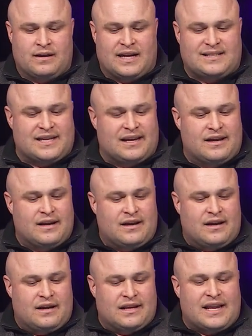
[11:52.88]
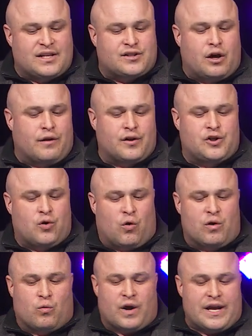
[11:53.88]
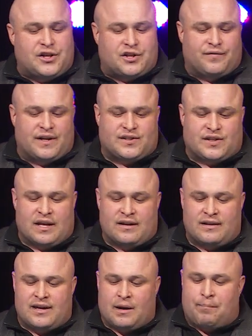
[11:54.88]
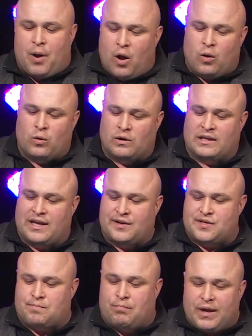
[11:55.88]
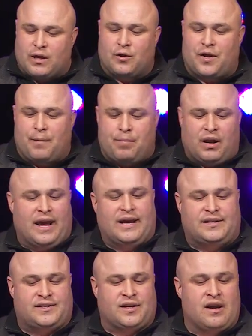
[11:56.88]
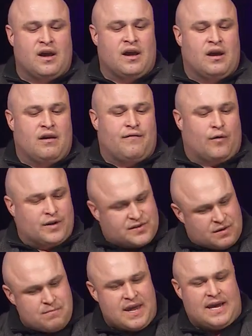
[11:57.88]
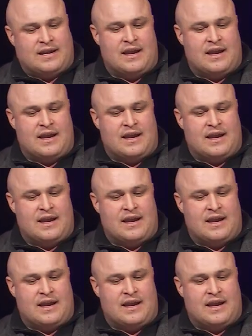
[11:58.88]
They said, let us go to the Jordan where each of us can get a pole and let us build a place for us to meet.